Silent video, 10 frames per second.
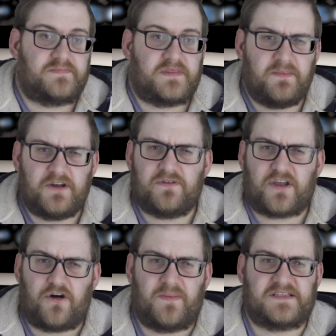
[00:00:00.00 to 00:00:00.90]
Let me know in the
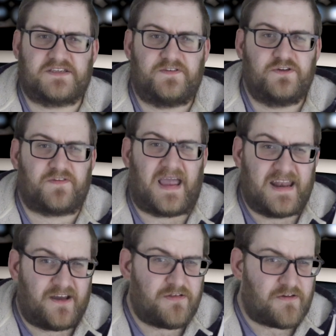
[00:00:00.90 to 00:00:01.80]
comments if you know of
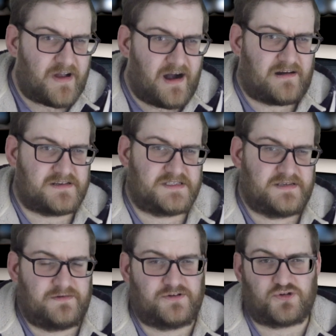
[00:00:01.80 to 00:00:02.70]
any other cars
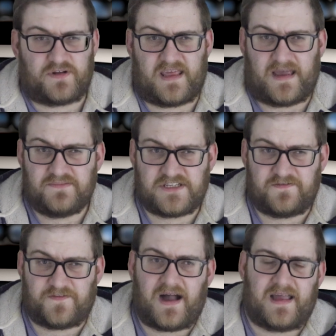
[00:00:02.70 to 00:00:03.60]
that join the
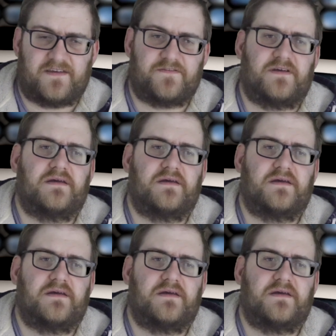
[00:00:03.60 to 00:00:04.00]
MG5